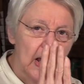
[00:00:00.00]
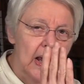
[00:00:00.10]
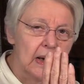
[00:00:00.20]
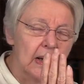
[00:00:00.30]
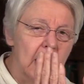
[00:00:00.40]

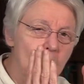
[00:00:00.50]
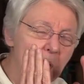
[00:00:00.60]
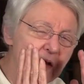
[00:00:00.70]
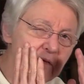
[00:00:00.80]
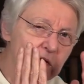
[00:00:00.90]
And,
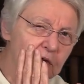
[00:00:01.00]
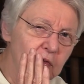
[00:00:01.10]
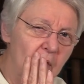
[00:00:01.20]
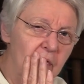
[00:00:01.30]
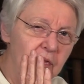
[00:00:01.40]
and if you
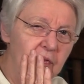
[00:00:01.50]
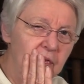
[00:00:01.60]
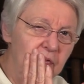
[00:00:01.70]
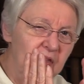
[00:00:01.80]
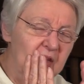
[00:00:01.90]
start
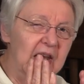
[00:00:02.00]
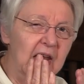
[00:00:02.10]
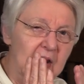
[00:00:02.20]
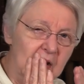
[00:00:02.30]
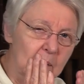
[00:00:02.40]

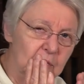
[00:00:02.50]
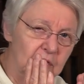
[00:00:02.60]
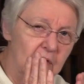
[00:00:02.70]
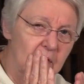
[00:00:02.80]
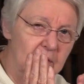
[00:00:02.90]
thinking and
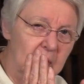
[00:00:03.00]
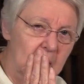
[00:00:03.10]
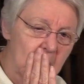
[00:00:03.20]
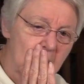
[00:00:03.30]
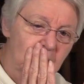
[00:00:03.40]
observing
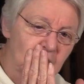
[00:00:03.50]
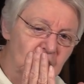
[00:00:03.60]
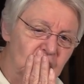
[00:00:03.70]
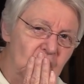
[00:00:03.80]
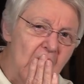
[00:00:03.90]
the
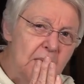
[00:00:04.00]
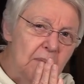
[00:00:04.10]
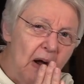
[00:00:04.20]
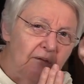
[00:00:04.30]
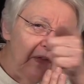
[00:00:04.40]

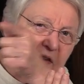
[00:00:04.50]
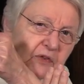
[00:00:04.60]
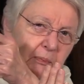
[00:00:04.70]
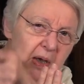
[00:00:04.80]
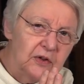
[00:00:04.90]
shape of that
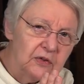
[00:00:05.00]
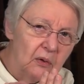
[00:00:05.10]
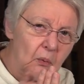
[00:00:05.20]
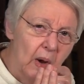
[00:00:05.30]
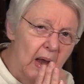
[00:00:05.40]
space
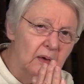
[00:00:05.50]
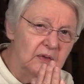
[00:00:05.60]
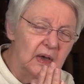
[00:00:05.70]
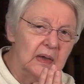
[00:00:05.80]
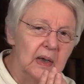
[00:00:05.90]

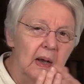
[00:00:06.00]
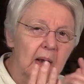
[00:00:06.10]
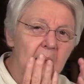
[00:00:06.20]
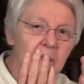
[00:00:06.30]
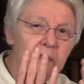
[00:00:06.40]
around it,
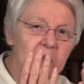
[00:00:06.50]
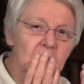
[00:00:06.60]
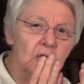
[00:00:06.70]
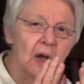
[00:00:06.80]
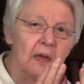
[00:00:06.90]
then
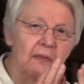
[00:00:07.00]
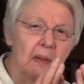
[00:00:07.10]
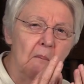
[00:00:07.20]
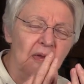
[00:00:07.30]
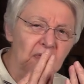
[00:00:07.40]
you get
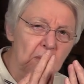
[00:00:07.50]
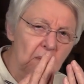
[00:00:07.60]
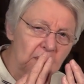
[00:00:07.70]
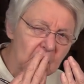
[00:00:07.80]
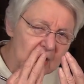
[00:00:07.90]
the,
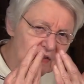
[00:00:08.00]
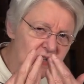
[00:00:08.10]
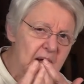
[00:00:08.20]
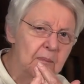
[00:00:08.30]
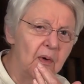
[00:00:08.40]
a
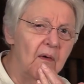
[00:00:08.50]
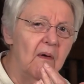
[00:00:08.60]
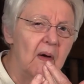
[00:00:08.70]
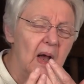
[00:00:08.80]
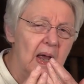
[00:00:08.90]

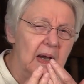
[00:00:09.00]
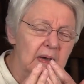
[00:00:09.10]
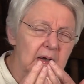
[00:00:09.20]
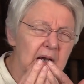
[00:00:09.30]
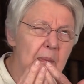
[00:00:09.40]
deeper
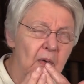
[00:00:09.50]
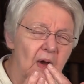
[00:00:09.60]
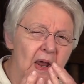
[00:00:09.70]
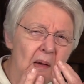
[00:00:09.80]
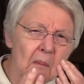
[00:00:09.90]
and deeper
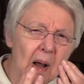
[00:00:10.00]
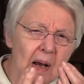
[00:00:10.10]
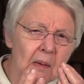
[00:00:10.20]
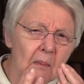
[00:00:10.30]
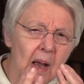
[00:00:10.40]
and a,
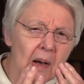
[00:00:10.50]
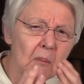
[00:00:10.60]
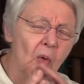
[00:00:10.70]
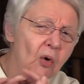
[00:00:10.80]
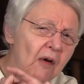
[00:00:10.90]
and a, and a
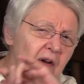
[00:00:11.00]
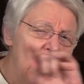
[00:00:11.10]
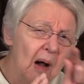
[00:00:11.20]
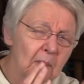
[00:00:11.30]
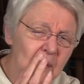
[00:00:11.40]
more
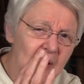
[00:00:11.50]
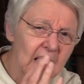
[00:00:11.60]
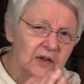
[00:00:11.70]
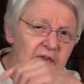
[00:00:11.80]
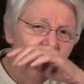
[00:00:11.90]

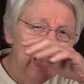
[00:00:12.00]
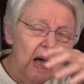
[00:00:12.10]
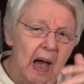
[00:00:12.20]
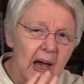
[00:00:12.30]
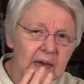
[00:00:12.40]
complex
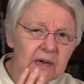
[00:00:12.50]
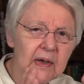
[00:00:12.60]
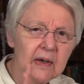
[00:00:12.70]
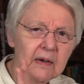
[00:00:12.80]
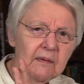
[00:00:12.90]

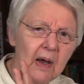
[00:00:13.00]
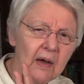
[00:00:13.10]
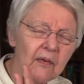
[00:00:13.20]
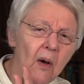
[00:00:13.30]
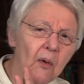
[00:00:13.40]
idea of how
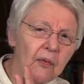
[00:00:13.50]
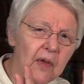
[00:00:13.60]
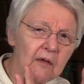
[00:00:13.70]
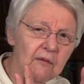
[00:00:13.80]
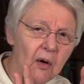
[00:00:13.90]
the whole
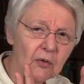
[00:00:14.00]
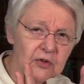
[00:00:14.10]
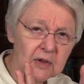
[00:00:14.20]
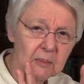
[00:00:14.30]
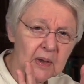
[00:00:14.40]
thing falls
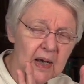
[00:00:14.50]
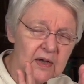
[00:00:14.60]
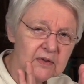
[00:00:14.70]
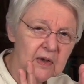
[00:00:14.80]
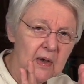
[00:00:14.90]
into place.